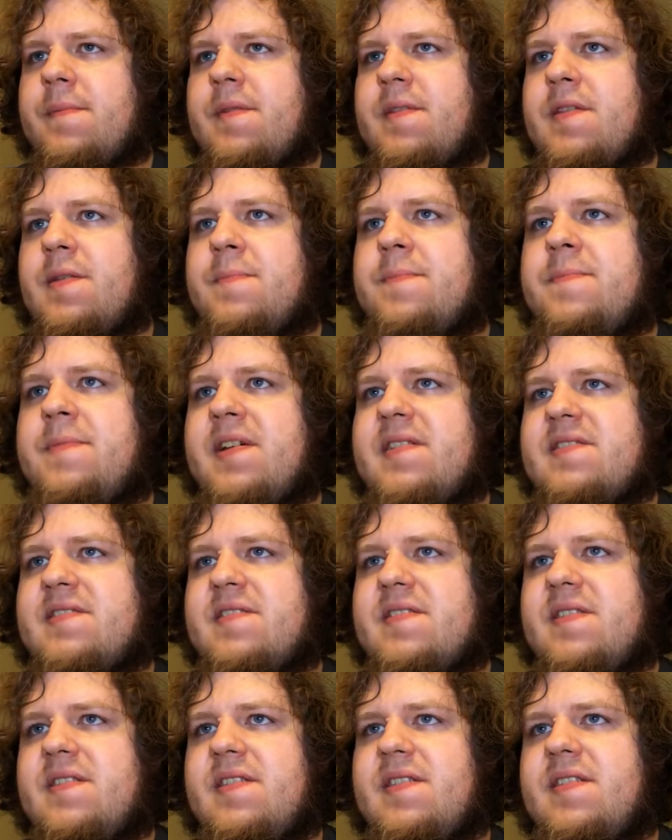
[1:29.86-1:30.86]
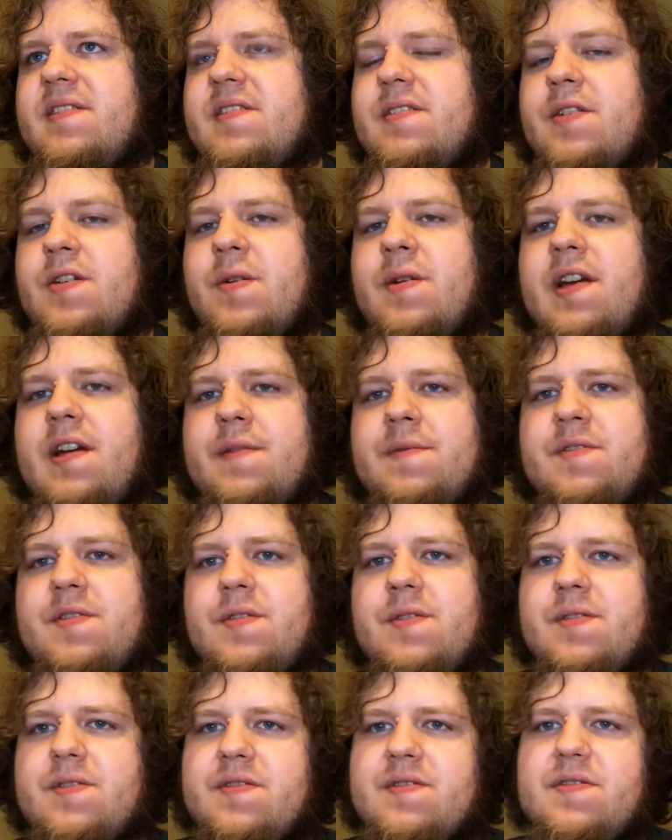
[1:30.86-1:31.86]
The best thing to go
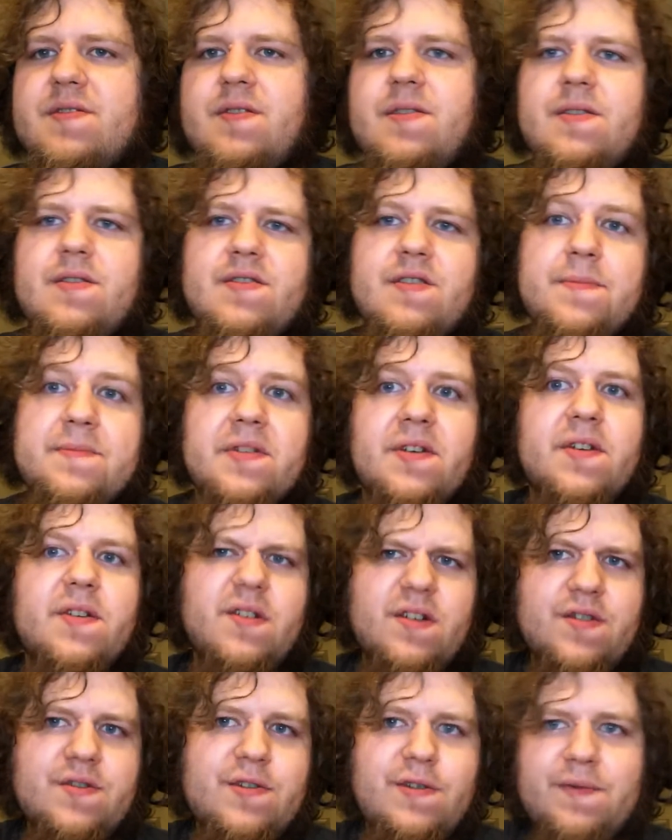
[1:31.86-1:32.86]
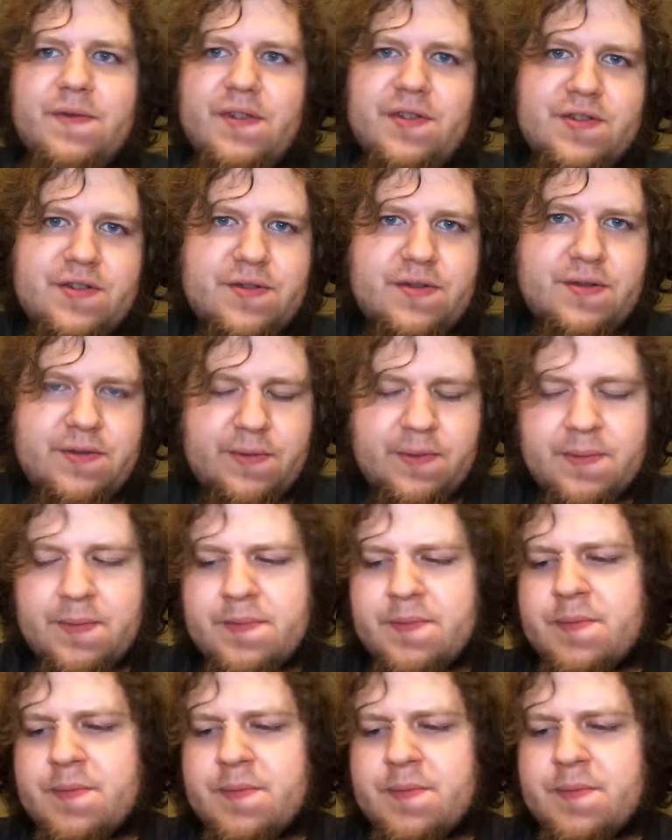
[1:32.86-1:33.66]
after is something controversial.